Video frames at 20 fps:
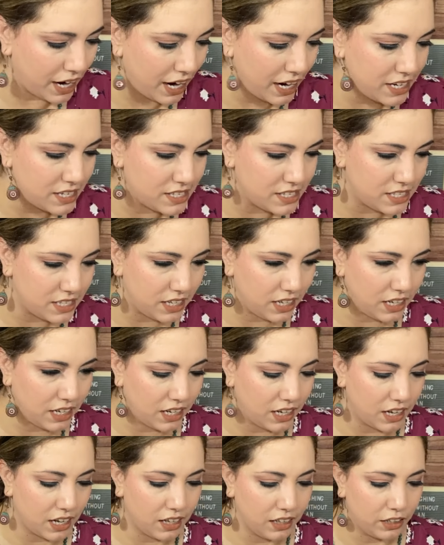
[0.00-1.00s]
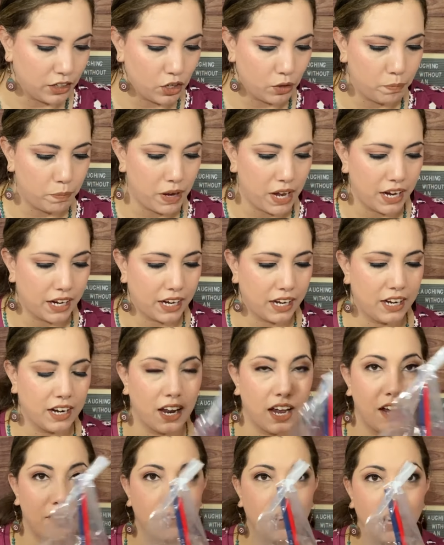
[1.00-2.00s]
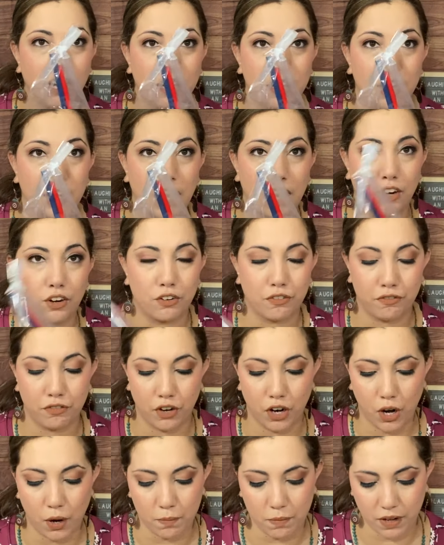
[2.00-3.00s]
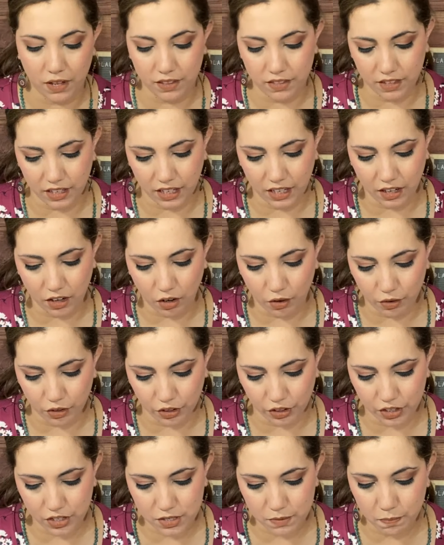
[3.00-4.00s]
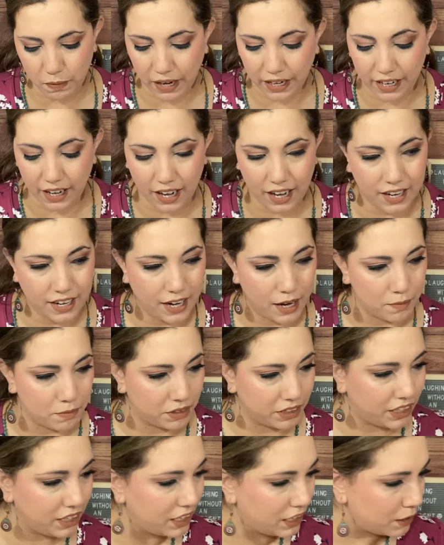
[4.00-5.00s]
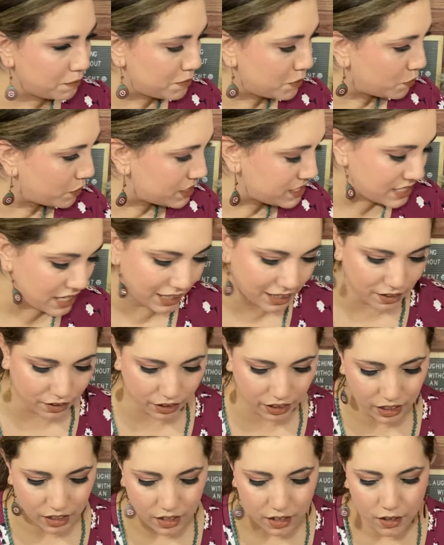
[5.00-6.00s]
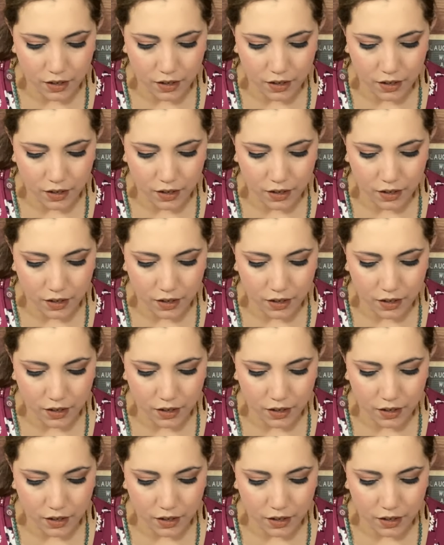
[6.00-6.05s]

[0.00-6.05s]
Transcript: I see a little pack and I have a letter from the owners, Becca and Emily. Give me 1 second, okay?